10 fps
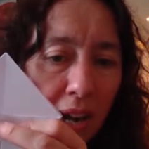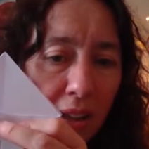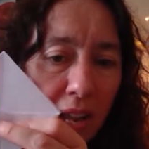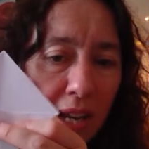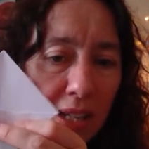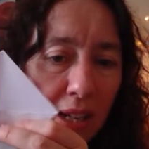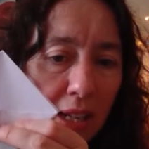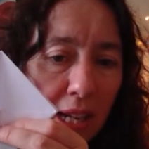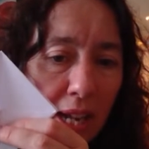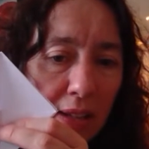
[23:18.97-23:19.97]
And then it's
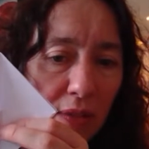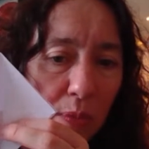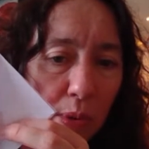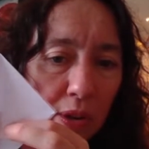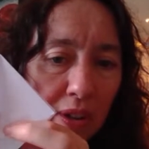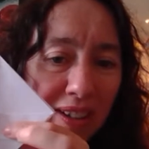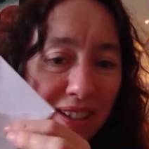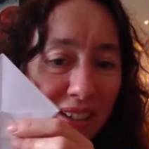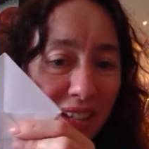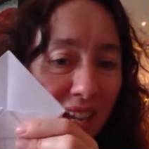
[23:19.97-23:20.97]
like leaves of a book.
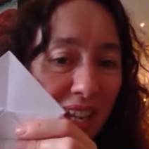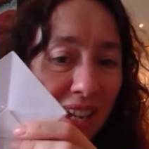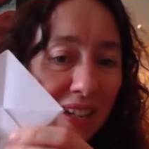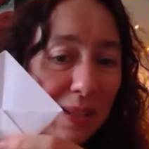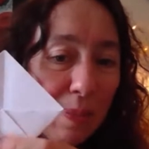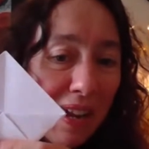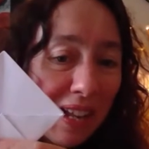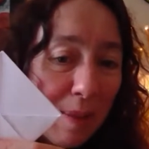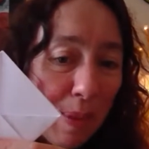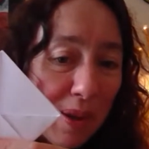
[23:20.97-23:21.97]
I think it looks a bit
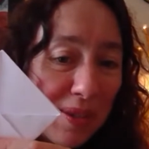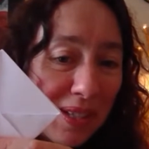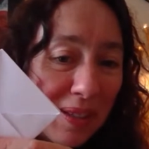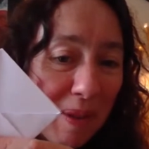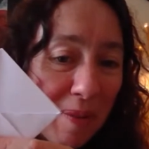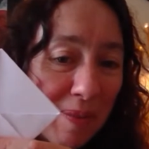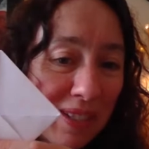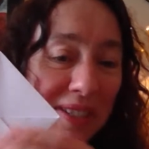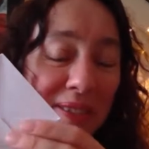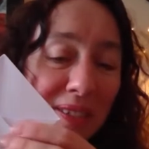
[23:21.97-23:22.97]
like a boat at the
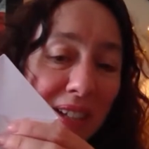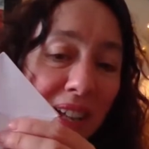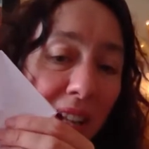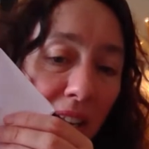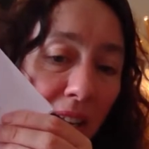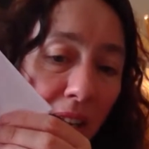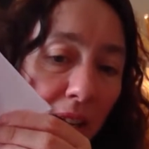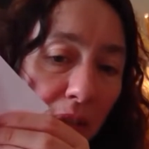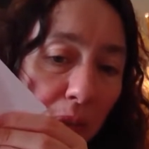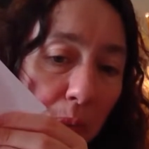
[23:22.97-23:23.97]
moment.
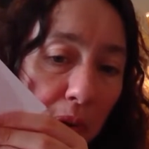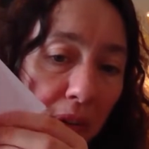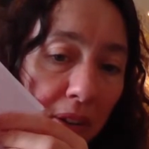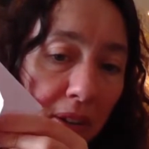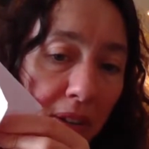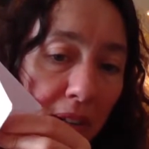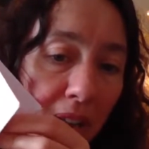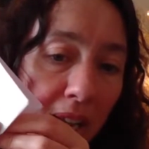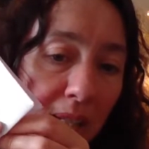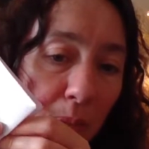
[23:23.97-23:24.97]
Leaves of a book.
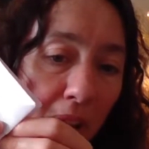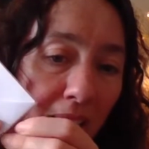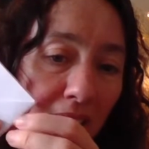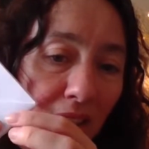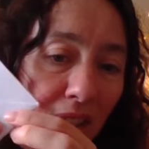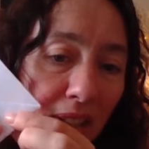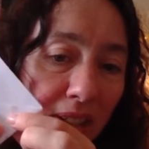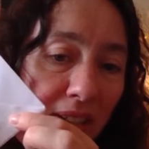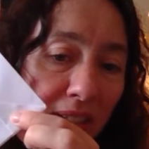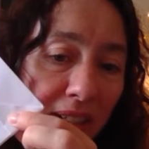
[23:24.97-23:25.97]
Next page,
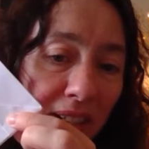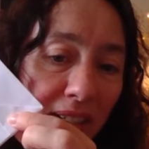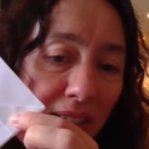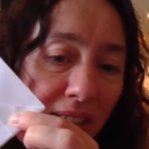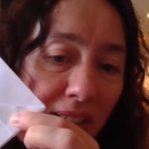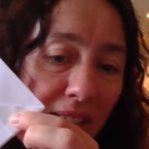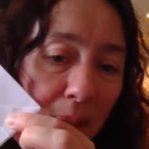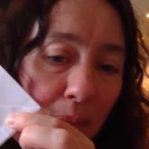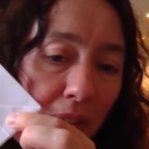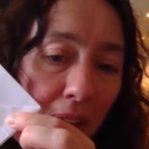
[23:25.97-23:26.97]

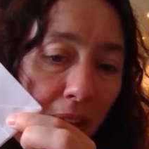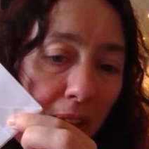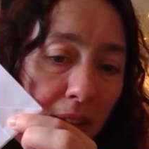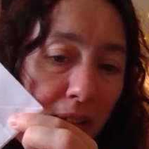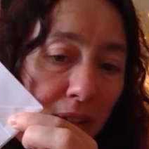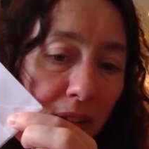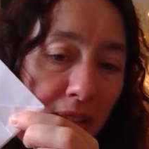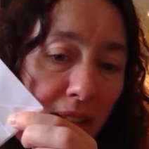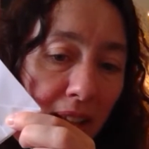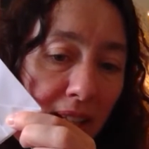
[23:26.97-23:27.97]
same thing.
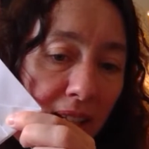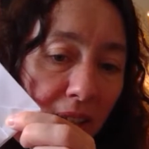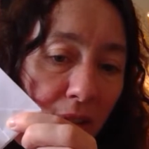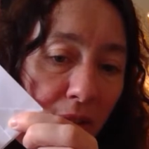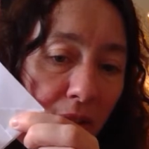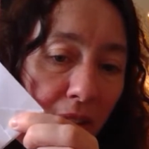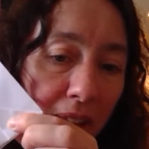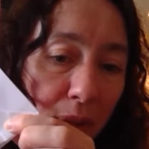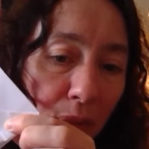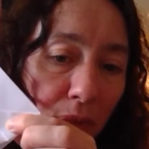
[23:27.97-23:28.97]
It's that single
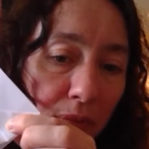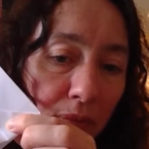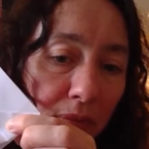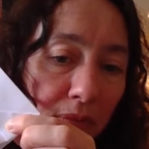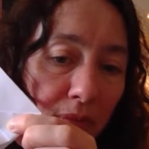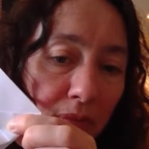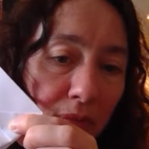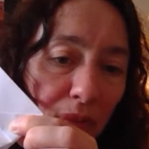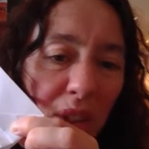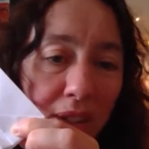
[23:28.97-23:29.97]
leaf,
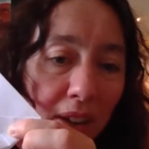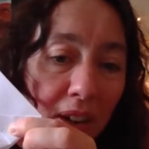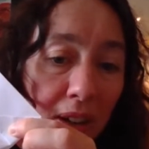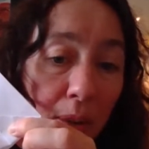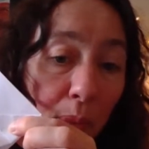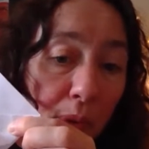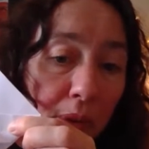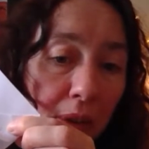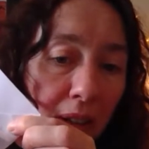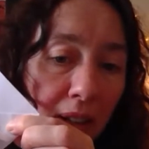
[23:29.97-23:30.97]
but it's kind of double,
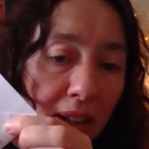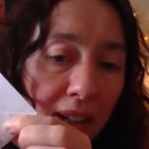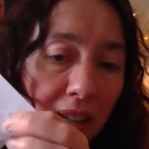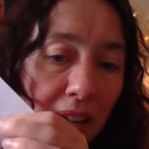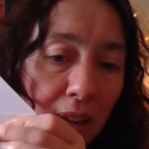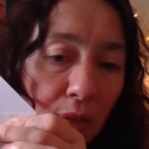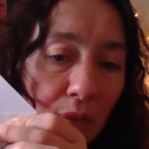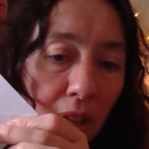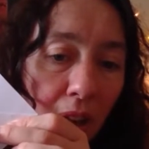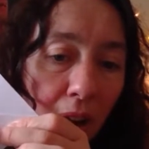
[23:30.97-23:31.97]

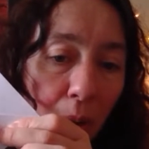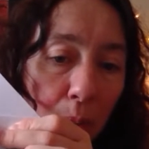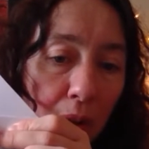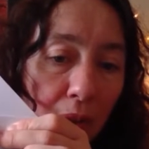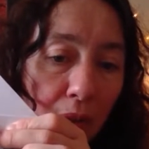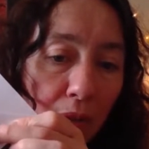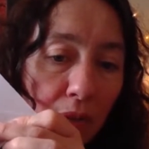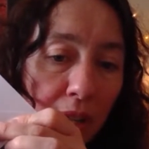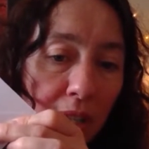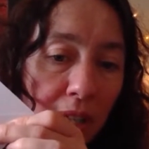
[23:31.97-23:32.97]
lifting it up and
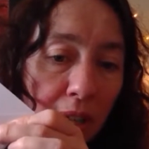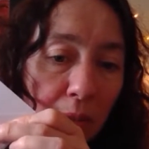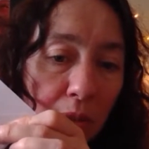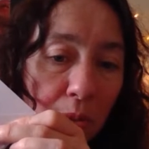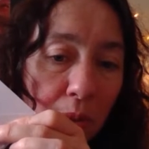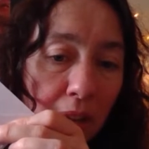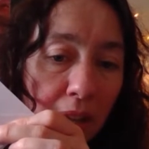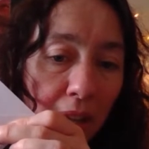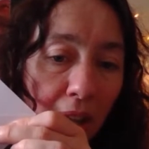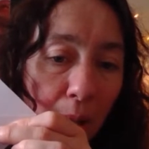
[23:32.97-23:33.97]
fitting
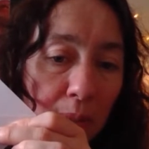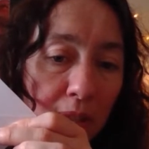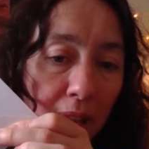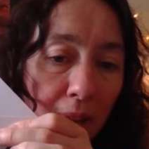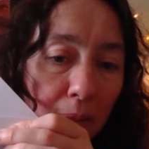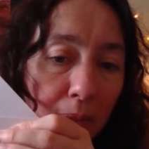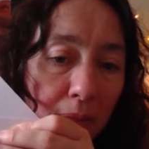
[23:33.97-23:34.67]
between the gaps there.